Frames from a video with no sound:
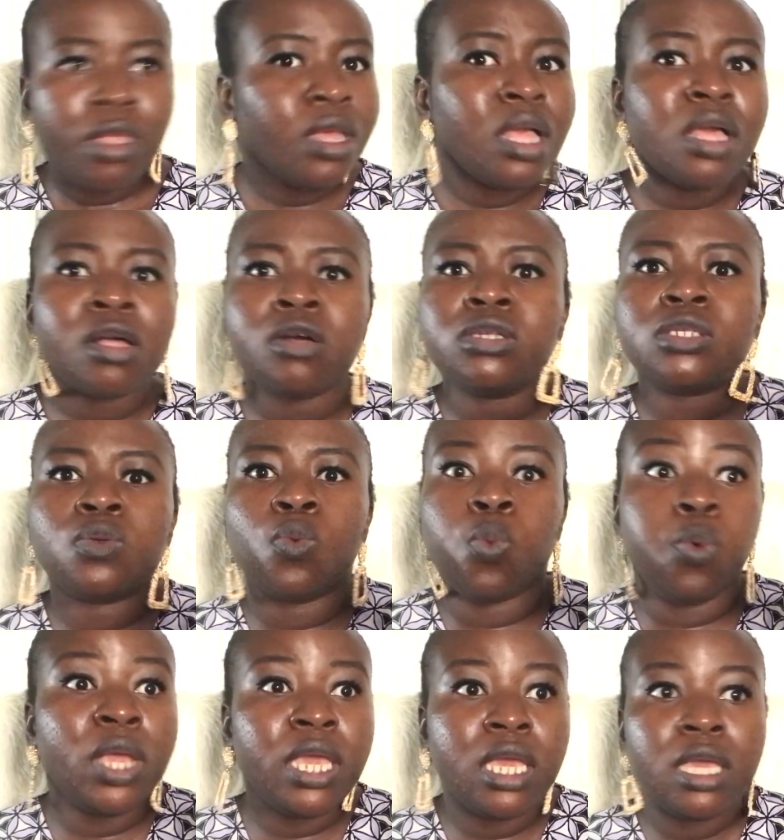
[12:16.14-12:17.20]
Because
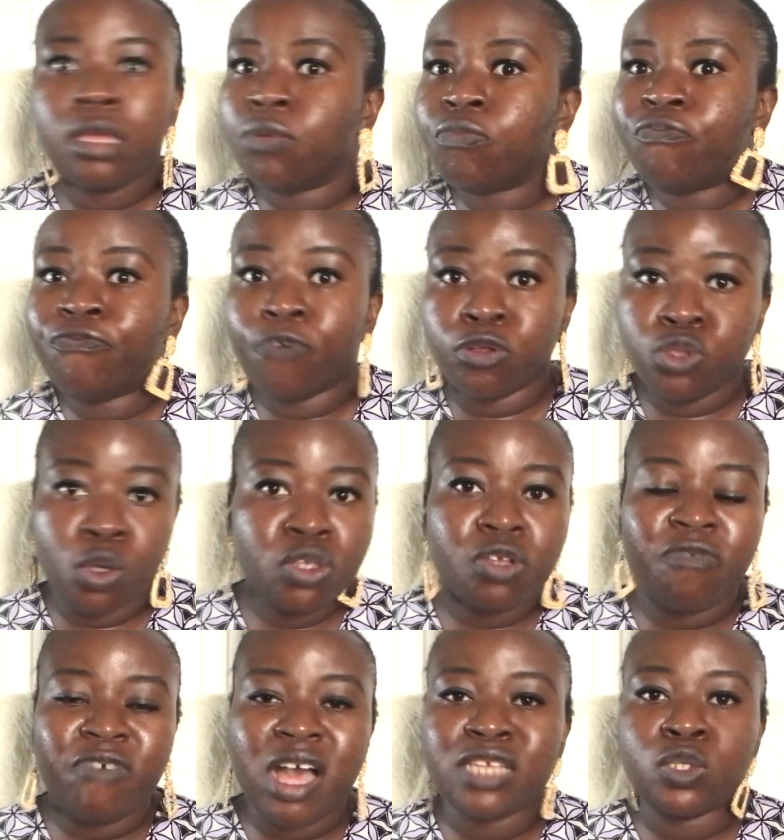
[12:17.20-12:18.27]
for those
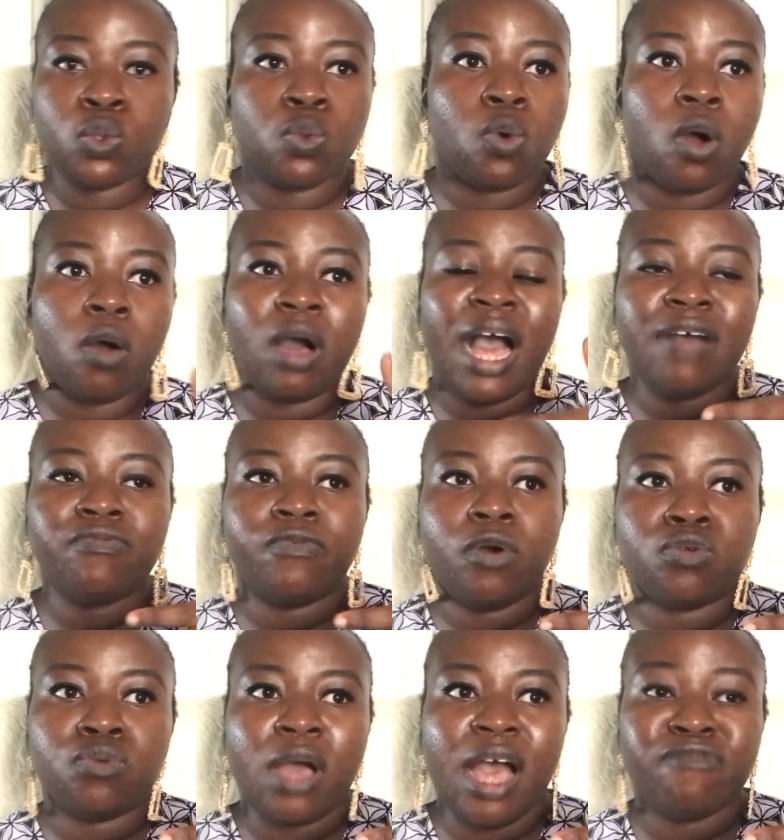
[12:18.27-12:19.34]
of us who
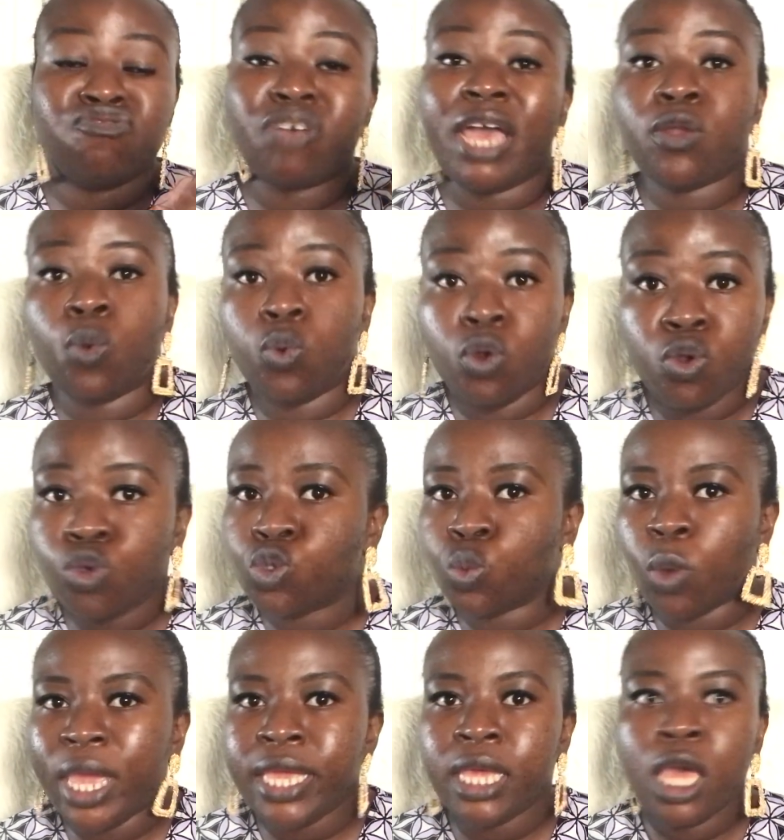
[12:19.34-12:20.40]
have tried to lose
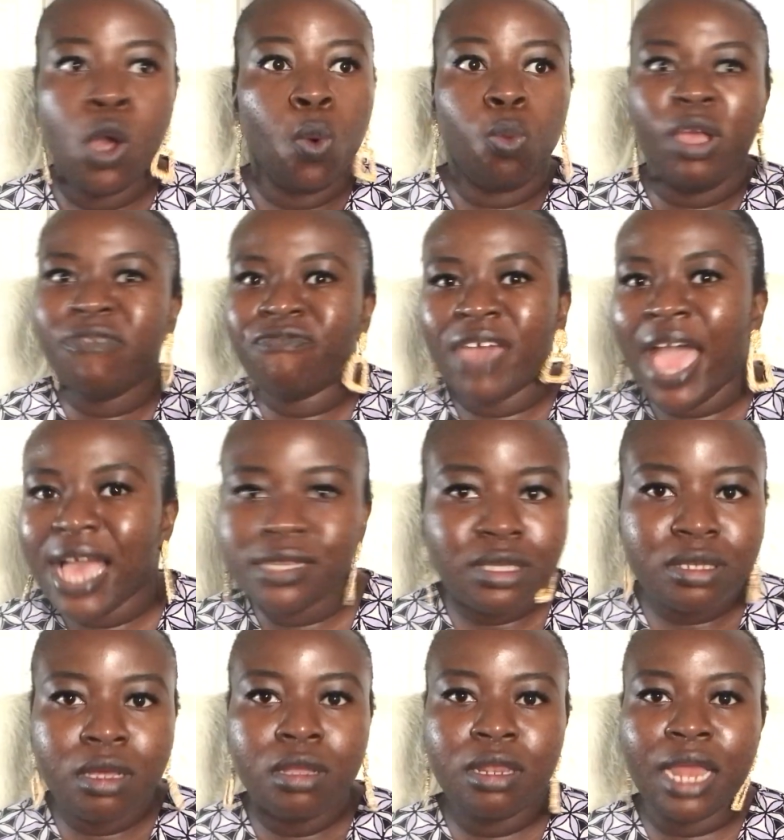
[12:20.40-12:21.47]
weight, we
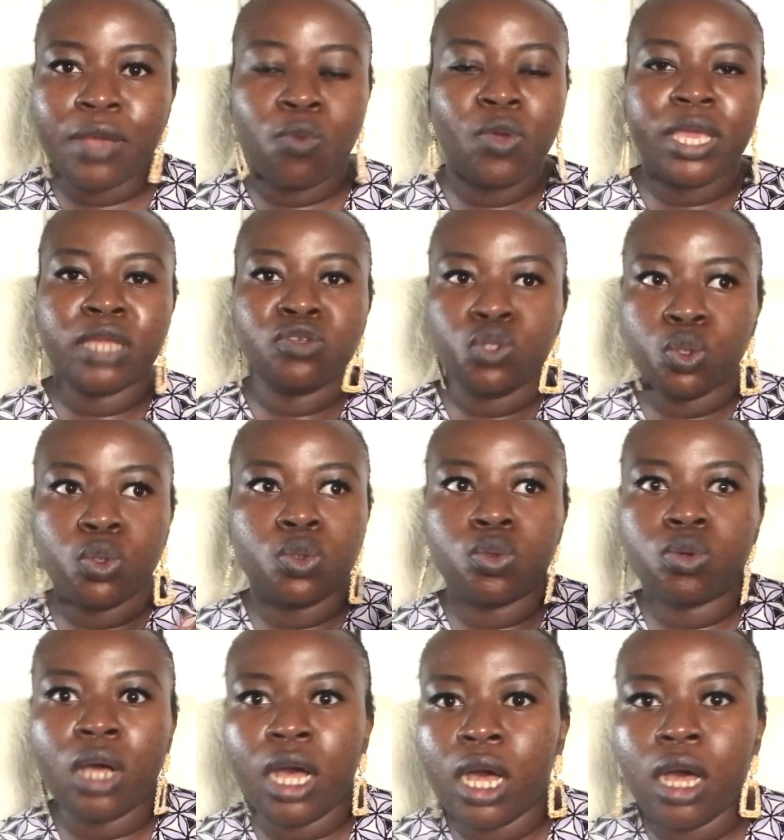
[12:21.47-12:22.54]
fast. Like we can do
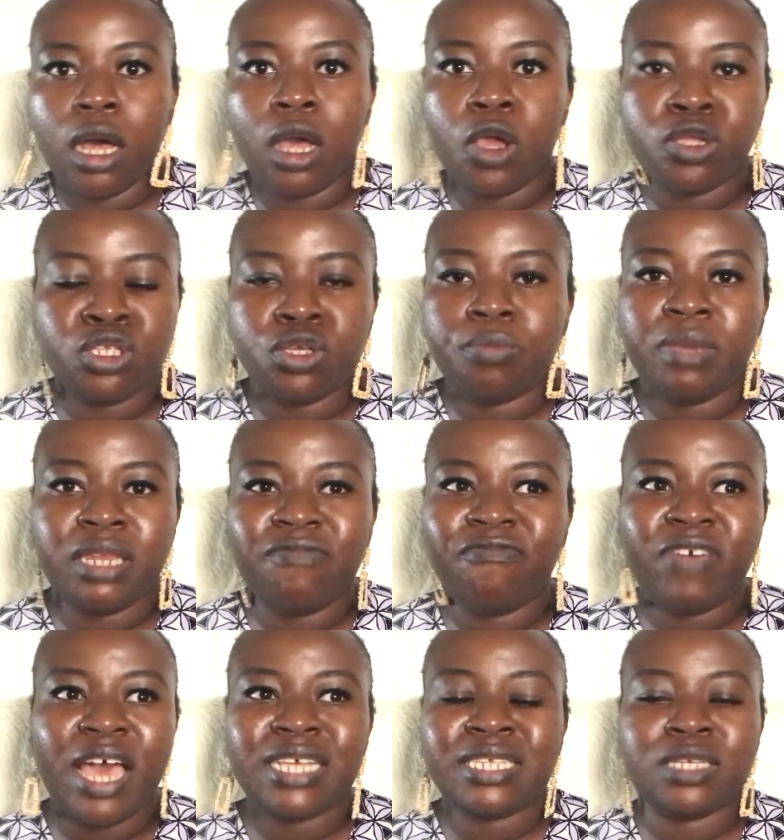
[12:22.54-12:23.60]
intermittent
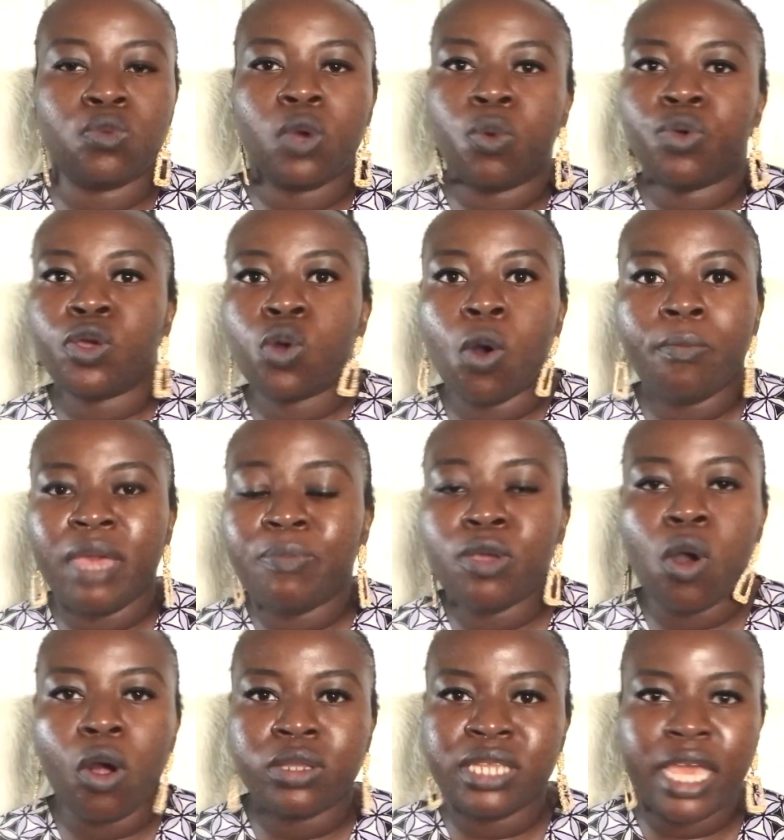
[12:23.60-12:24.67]
fasting where we go maybe
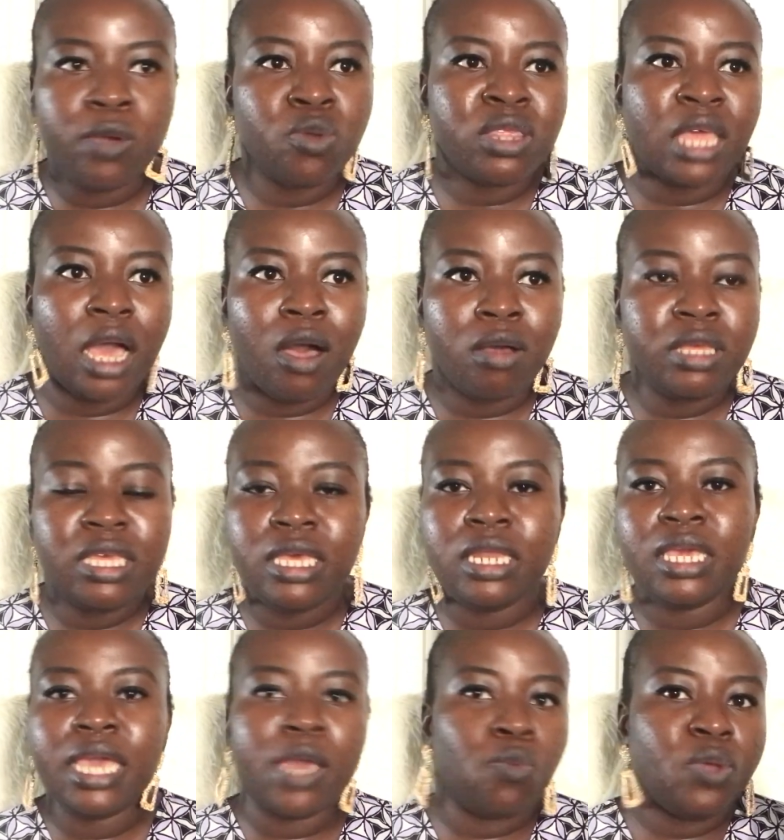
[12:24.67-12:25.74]
all day without
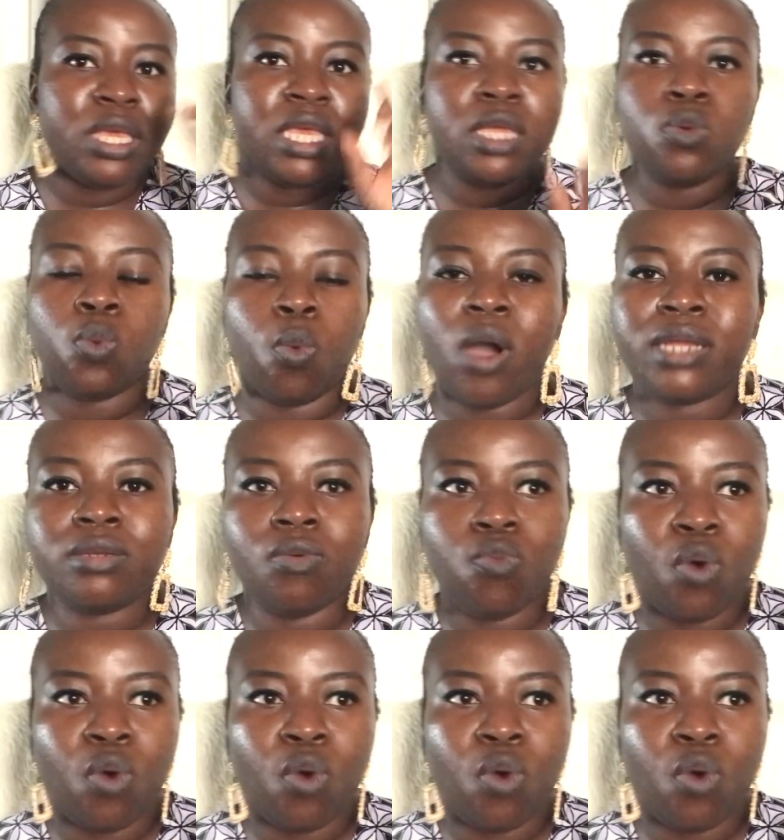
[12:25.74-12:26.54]
eating and we eat one